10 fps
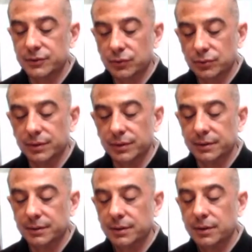truly,
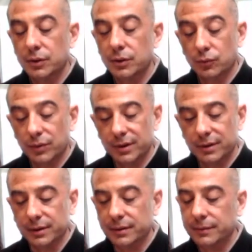
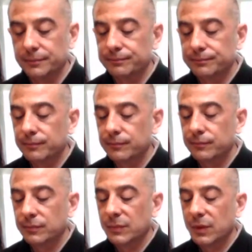really,
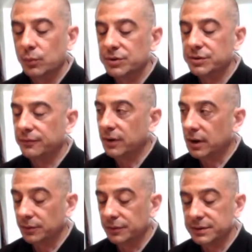we should
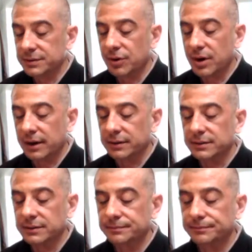follow this practice.